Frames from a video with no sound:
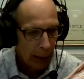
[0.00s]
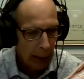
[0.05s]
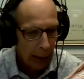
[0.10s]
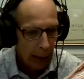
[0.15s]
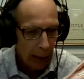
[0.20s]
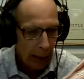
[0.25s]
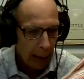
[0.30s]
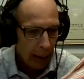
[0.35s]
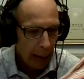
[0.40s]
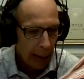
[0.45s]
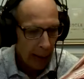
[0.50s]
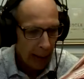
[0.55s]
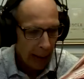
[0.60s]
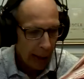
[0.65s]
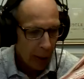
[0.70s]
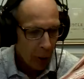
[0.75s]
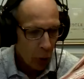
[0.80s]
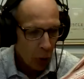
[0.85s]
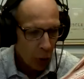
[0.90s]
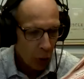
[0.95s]
And the
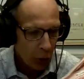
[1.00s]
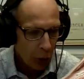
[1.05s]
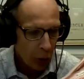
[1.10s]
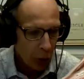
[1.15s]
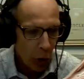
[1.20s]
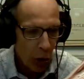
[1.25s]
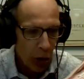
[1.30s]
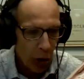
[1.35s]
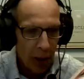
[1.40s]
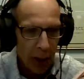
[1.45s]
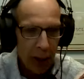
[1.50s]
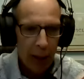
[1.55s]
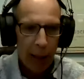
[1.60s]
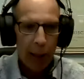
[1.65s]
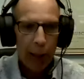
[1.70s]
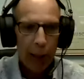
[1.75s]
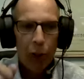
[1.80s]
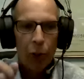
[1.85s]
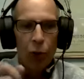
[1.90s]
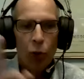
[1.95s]
insertion
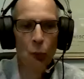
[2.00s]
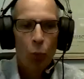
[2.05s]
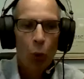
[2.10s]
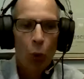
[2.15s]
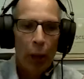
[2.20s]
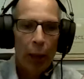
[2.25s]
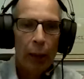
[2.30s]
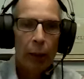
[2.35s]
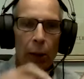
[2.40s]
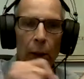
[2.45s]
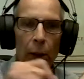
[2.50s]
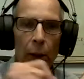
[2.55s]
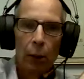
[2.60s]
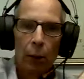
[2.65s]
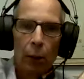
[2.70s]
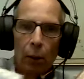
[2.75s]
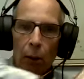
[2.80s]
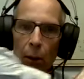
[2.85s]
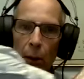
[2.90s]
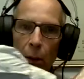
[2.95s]
is what?
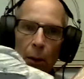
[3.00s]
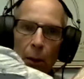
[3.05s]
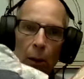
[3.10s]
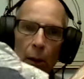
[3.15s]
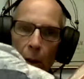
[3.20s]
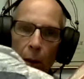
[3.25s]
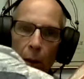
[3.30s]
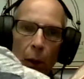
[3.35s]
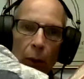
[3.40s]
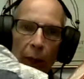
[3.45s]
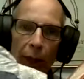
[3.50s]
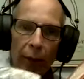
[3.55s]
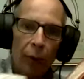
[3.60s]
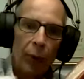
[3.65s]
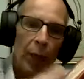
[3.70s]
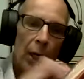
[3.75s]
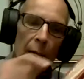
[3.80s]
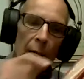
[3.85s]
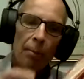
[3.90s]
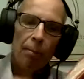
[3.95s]

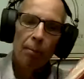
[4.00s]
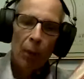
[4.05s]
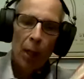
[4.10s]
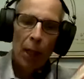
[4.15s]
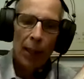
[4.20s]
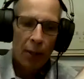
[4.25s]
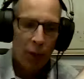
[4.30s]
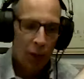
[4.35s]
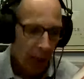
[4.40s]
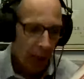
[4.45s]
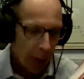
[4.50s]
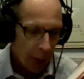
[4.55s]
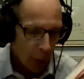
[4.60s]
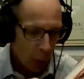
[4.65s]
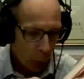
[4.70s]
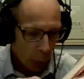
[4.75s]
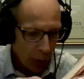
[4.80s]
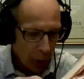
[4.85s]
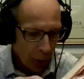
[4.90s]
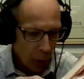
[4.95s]
Olecranon
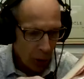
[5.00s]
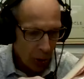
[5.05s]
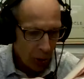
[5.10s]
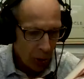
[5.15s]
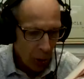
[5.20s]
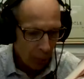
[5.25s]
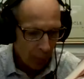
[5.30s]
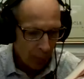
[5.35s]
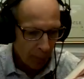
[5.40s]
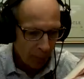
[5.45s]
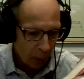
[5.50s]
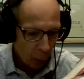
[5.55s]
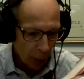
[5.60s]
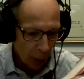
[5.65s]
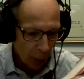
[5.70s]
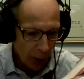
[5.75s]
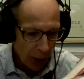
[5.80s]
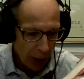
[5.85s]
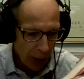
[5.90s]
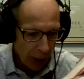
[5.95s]
process, which is number
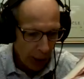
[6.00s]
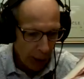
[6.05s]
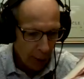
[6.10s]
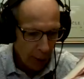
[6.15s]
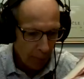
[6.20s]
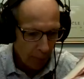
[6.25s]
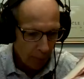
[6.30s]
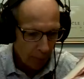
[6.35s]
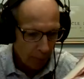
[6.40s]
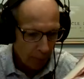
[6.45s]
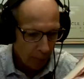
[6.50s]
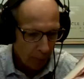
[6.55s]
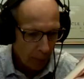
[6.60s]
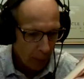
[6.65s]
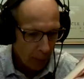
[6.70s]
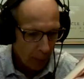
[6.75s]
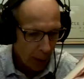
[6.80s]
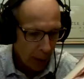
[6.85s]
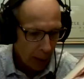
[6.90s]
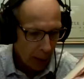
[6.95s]
14.
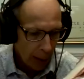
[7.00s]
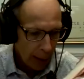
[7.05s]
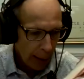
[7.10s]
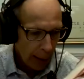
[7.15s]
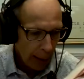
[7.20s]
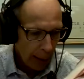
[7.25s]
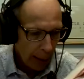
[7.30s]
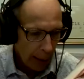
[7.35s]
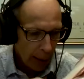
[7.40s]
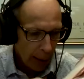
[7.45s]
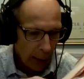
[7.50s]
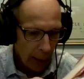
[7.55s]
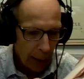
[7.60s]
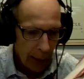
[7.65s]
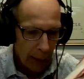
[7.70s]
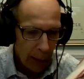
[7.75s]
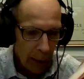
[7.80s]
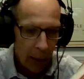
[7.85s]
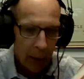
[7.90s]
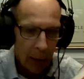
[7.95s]

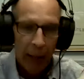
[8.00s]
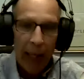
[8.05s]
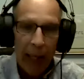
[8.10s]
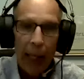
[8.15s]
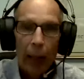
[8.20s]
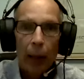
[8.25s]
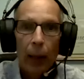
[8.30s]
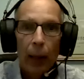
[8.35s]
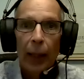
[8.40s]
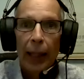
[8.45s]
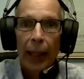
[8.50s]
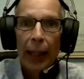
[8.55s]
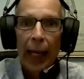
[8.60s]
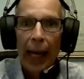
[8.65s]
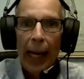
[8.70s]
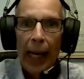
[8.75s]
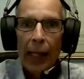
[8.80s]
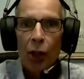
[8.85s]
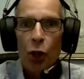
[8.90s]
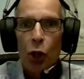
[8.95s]
And the
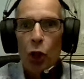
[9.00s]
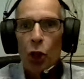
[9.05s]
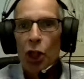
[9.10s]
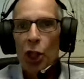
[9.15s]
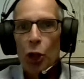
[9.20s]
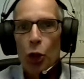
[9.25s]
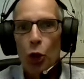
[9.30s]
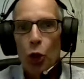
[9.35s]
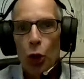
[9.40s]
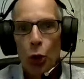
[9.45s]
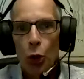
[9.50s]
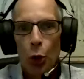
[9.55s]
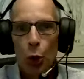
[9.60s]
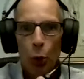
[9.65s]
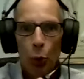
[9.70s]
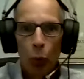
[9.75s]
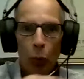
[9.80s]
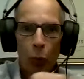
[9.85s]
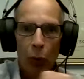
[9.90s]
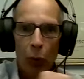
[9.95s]
action is
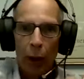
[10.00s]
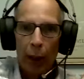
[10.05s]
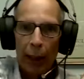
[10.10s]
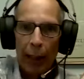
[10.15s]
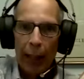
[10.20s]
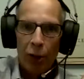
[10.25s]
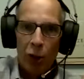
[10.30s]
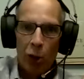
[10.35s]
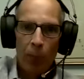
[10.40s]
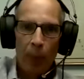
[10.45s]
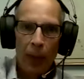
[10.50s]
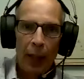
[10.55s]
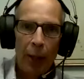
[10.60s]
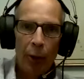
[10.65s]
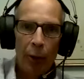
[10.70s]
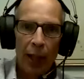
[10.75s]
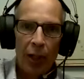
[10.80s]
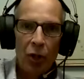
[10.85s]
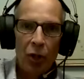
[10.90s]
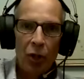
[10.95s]
2. It allows me to
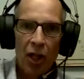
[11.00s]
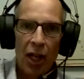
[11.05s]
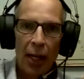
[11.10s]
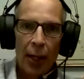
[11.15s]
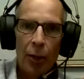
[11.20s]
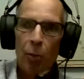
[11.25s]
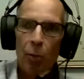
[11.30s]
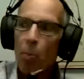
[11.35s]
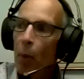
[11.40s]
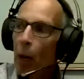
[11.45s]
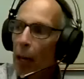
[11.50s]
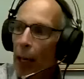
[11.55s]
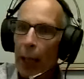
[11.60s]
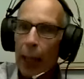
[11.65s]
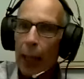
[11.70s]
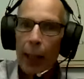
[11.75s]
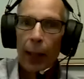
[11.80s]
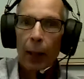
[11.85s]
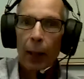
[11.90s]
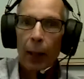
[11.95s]
extend
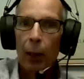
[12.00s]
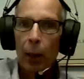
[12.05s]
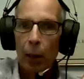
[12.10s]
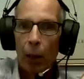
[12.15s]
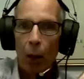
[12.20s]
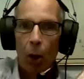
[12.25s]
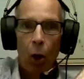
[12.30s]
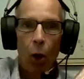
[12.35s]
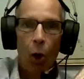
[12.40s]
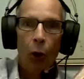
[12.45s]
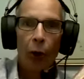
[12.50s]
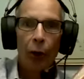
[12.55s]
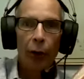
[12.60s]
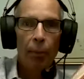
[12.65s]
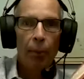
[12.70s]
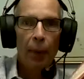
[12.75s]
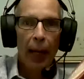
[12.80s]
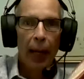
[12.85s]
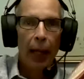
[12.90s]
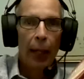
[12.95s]
my
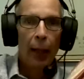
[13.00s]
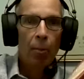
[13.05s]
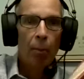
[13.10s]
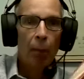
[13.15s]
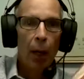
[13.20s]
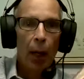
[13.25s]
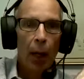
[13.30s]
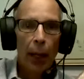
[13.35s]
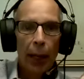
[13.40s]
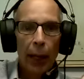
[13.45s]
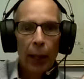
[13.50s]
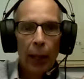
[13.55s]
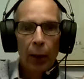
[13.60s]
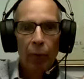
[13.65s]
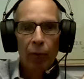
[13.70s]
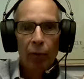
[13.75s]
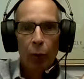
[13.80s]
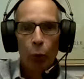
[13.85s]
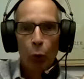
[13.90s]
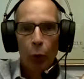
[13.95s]
arm and my
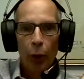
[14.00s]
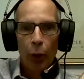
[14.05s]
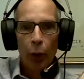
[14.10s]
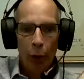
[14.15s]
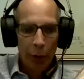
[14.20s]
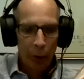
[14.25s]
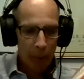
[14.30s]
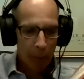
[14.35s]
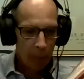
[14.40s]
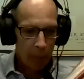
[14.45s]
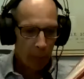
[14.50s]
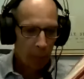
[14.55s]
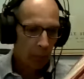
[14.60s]
forearm,